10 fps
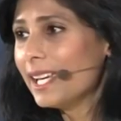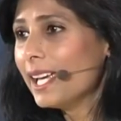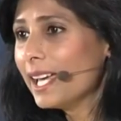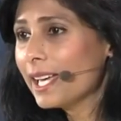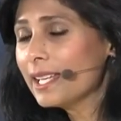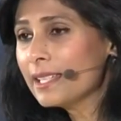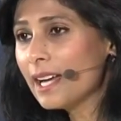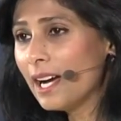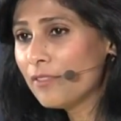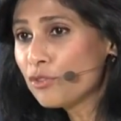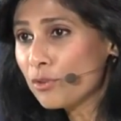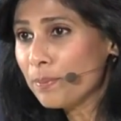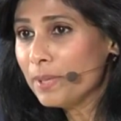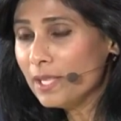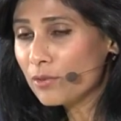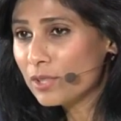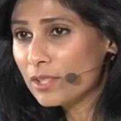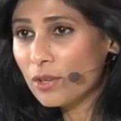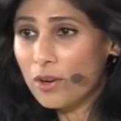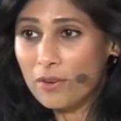And after a
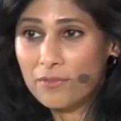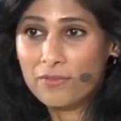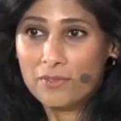period of